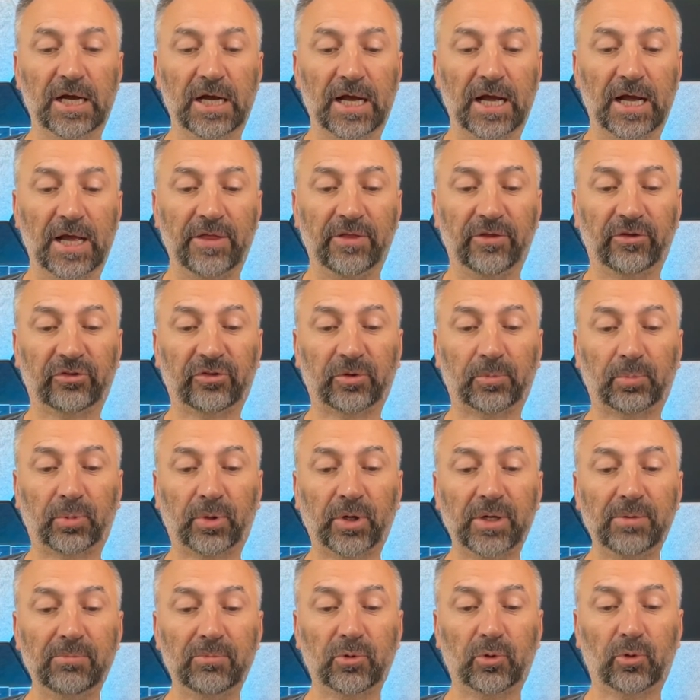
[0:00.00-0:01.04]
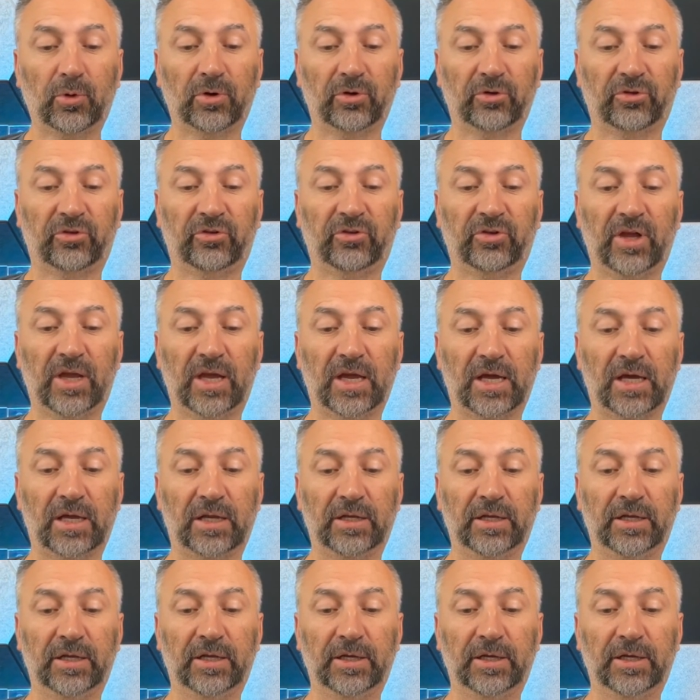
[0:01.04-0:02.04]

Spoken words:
And the Supreme Court said